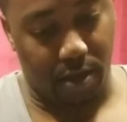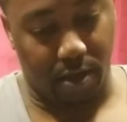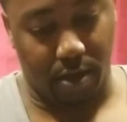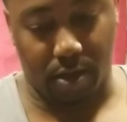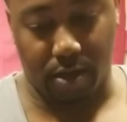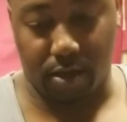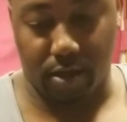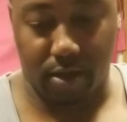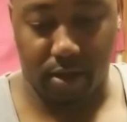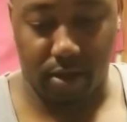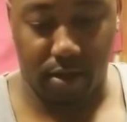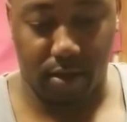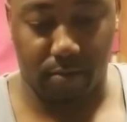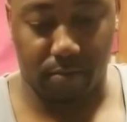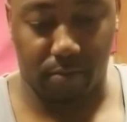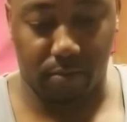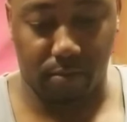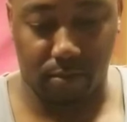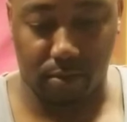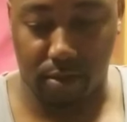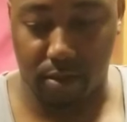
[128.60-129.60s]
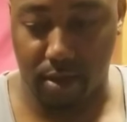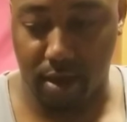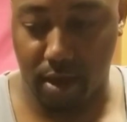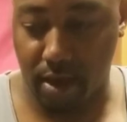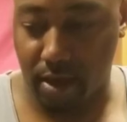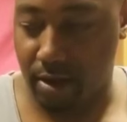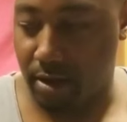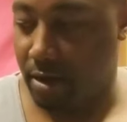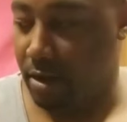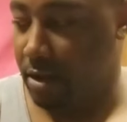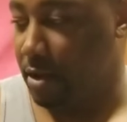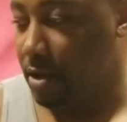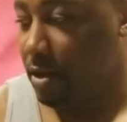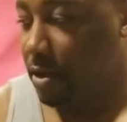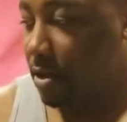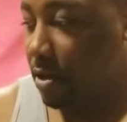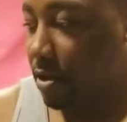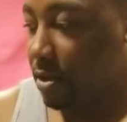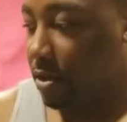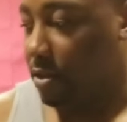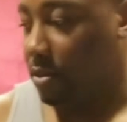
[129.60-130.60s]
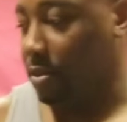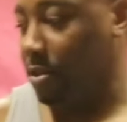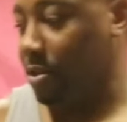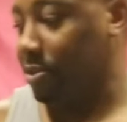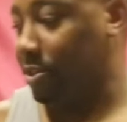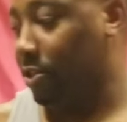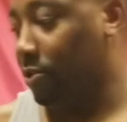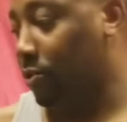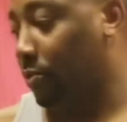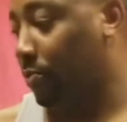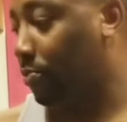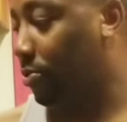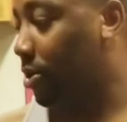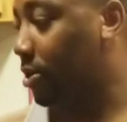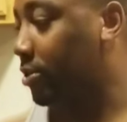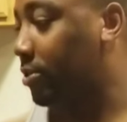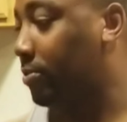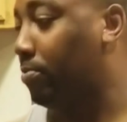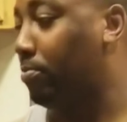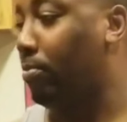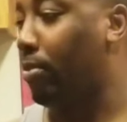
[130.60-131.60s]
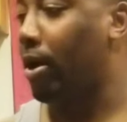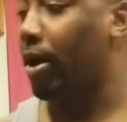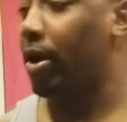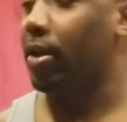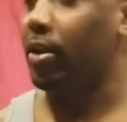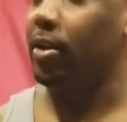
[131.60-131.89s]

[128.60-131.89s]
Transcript: Uh, that this little brush might